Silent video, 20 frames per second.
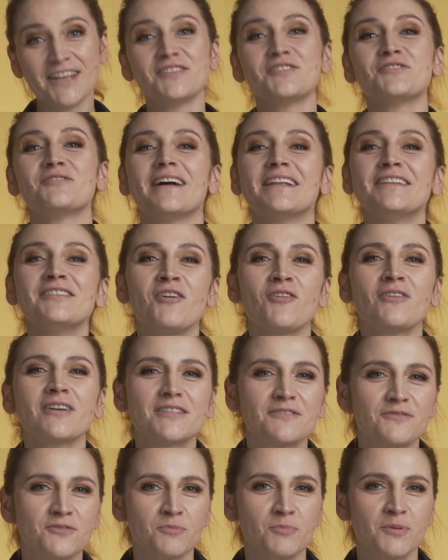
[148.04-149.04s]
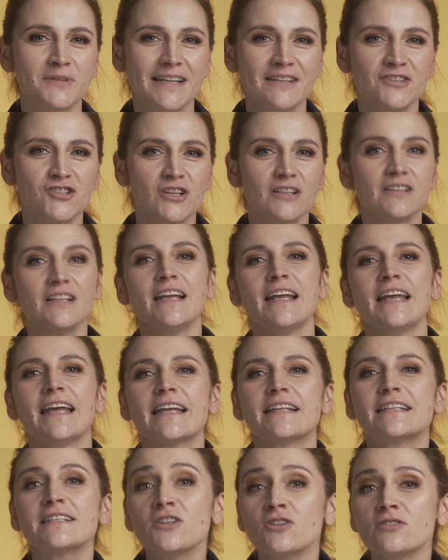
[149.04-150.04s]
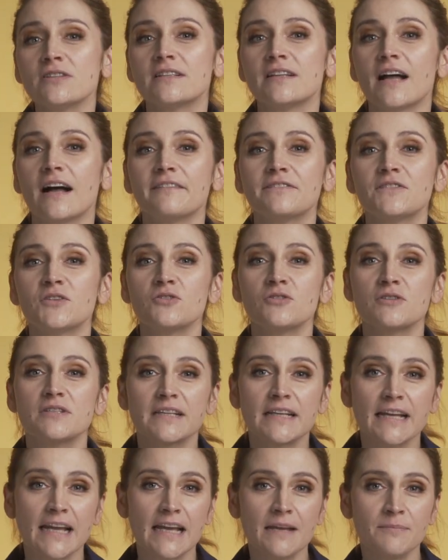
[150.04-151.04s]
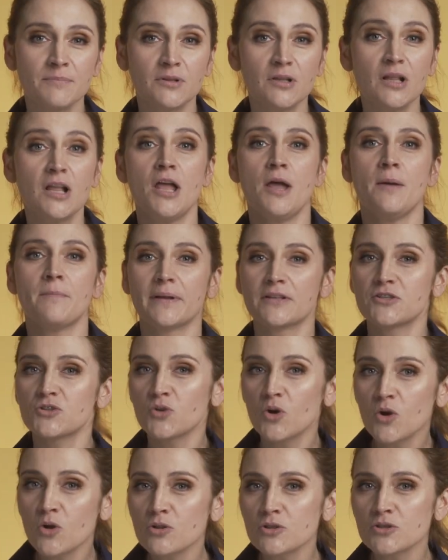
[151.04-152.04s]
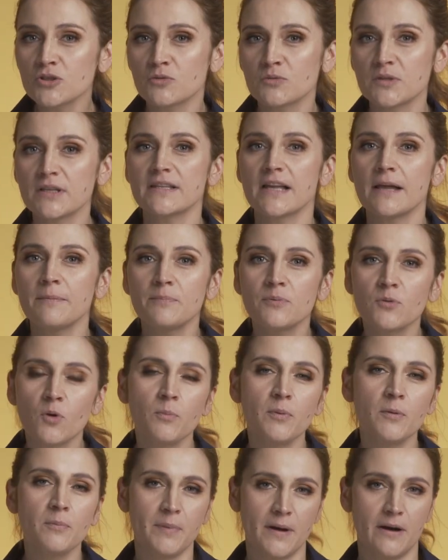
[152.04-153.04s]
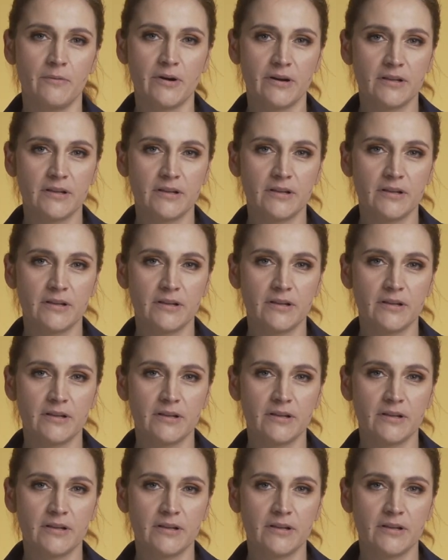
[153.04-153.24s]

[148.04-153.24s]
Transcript: To unlock its full potential, it's not enough to use the cable, but you also need a proper power